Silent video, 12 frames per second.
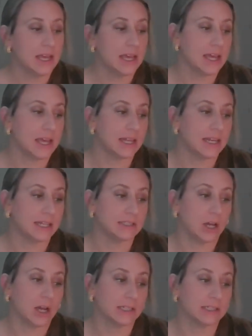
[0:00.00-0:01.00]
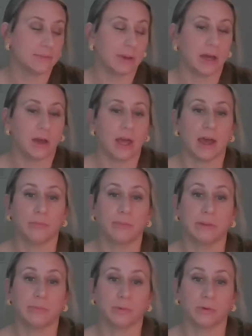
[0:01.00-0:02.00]
And it talks about how
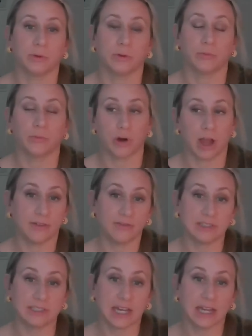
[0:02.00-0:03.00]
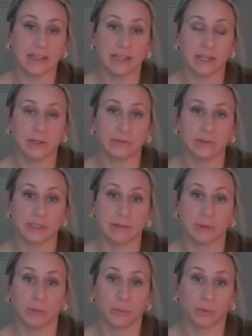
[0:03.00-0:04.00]
people prophesied that he was going
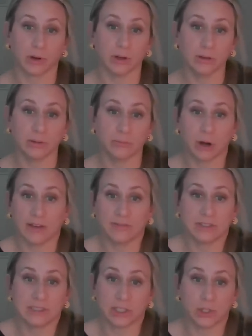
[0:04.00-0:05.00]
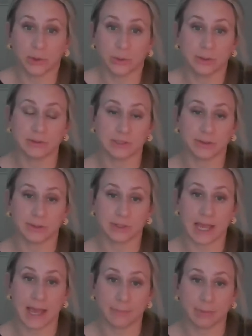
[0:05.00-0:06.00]
to be born. Prophets knew it was going
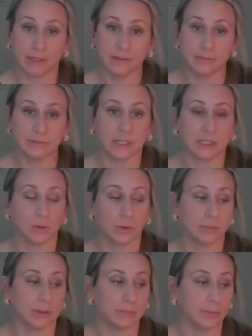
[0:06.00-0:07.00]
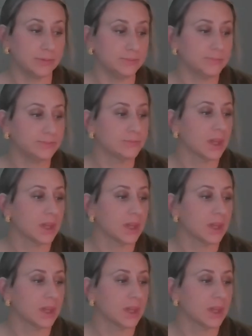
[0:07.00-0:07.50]
to happen, they told people.